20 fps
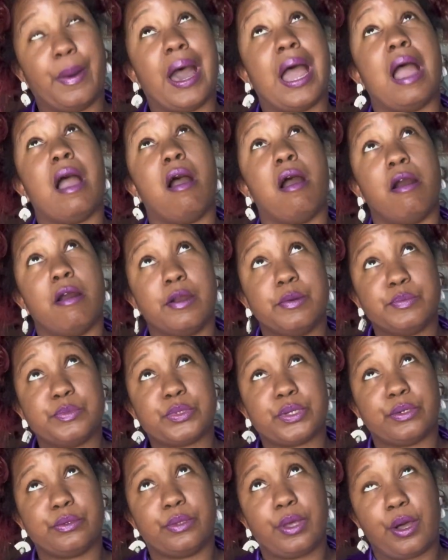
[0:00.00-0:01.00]
arms
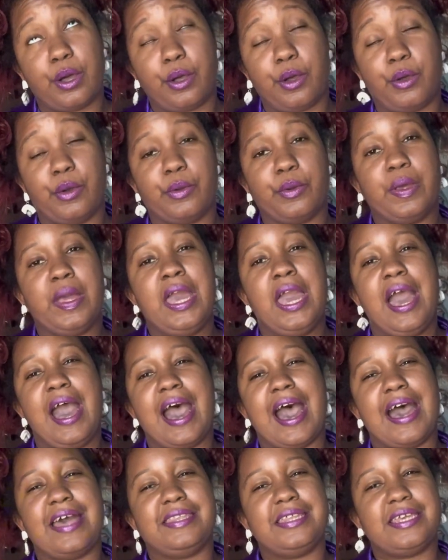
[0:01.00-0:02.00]
are long.
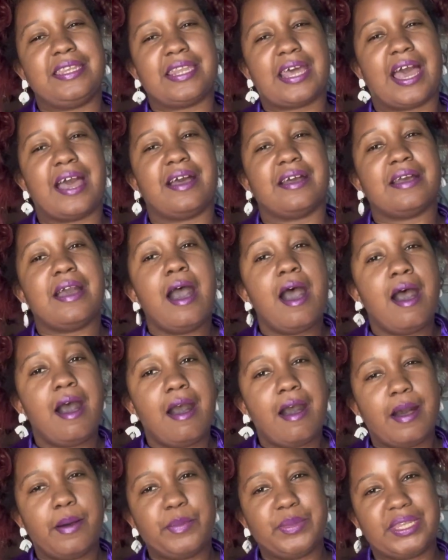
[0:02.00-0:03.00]
I did not
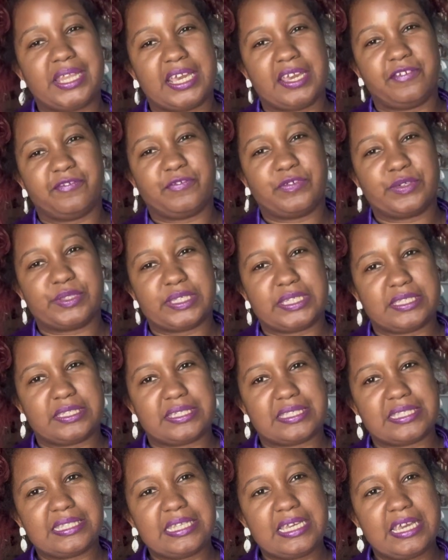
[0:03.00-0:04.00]
accommodate for these
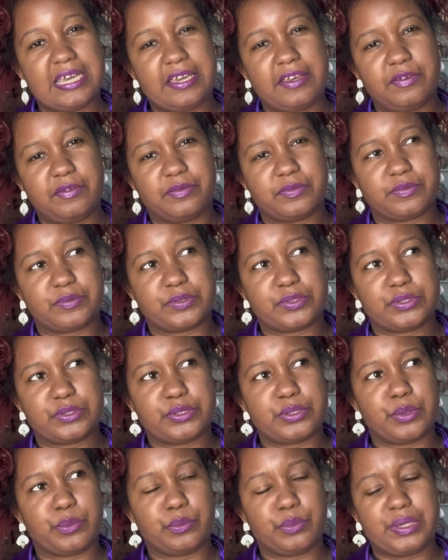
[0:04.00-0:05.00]
sleeves for
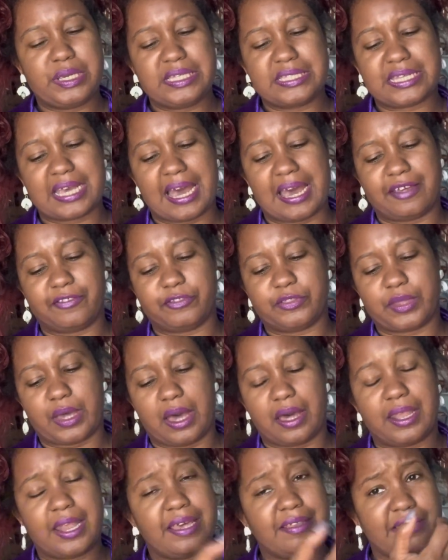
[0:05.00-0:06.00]
some reason. I
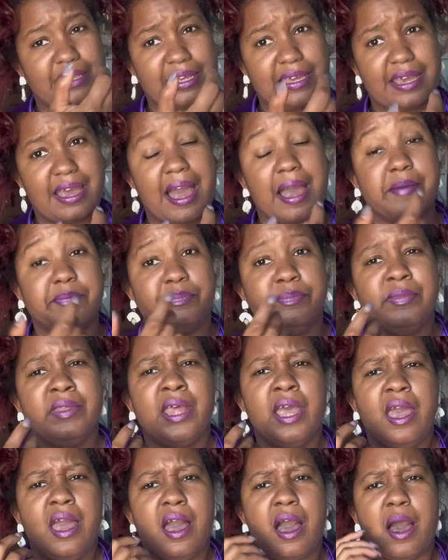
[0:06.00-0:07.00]
thought I did.
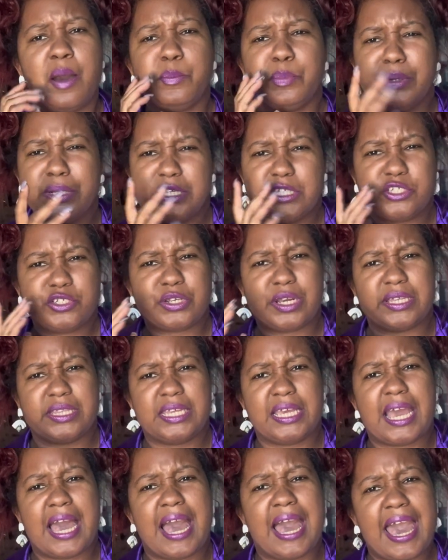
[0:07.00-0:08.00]
I'm pretty sure I
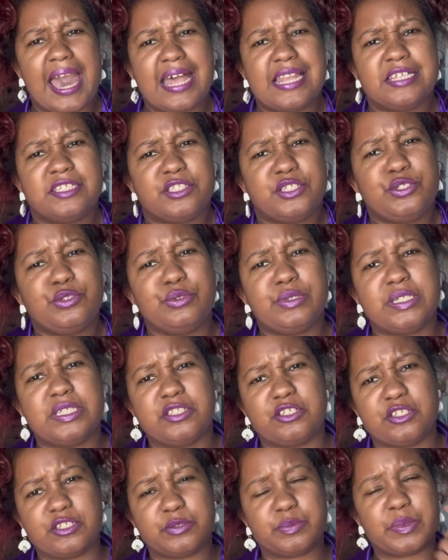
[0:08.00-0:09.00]
did. I added 2
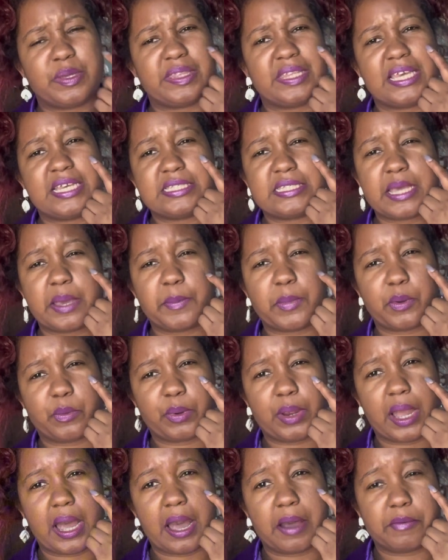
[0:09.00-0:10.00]
inches, but next time
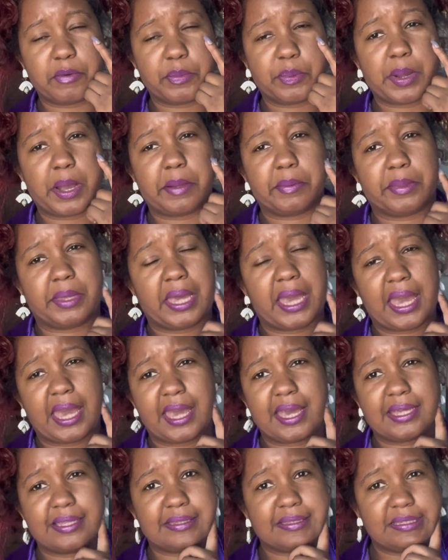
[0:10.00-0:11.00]
around, I will probably
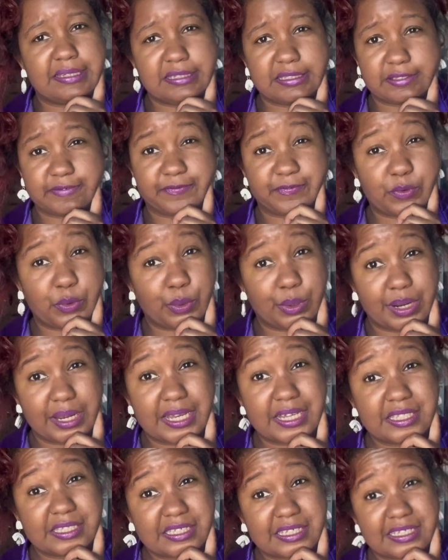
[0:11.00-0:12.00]
add at least 4
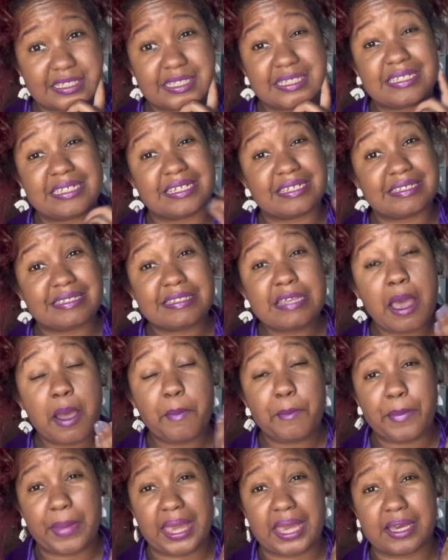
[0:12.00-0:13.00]
inches just to
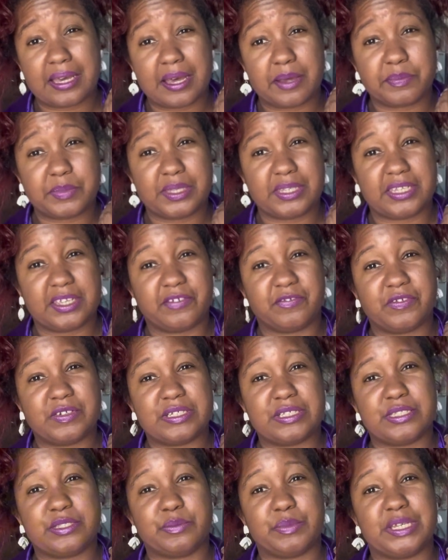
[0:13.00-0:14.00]
make up the
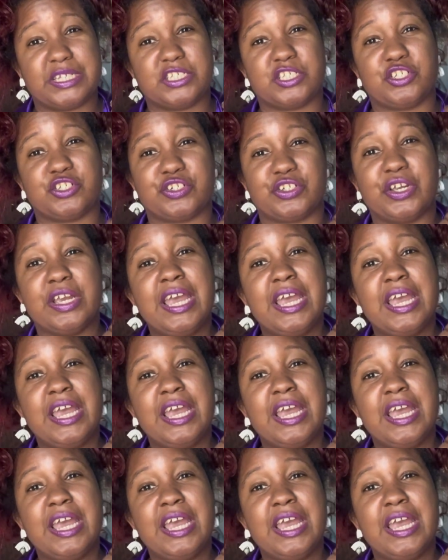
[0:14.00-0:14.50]
difference, to make sure